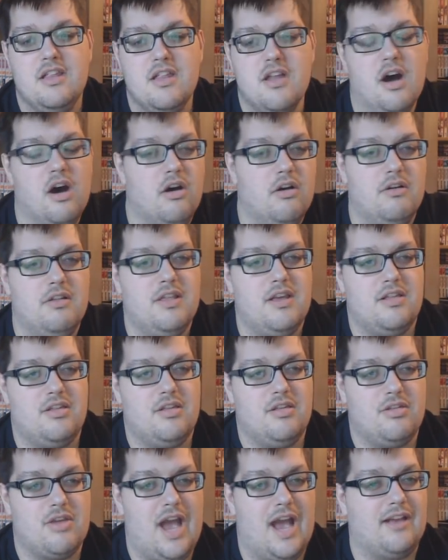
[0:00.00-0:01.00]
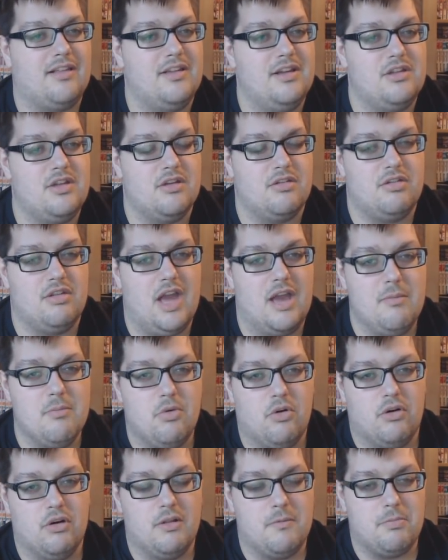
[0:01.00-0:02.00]
no, this is actually just like
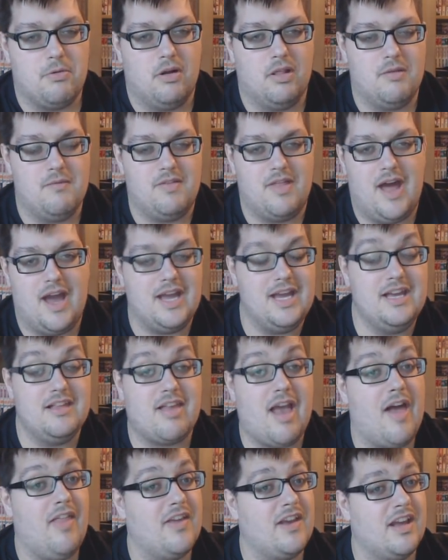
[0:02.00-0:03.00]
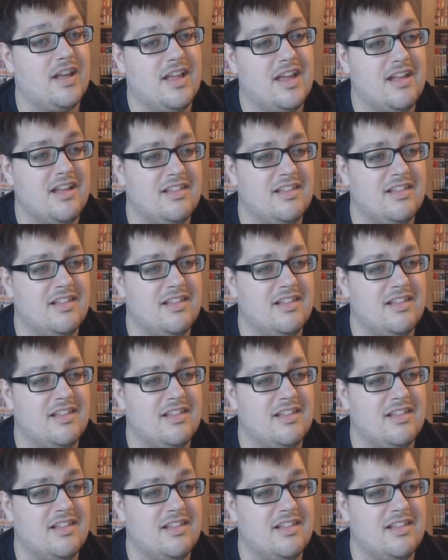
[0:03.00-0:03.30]
more of the problem that he's having a,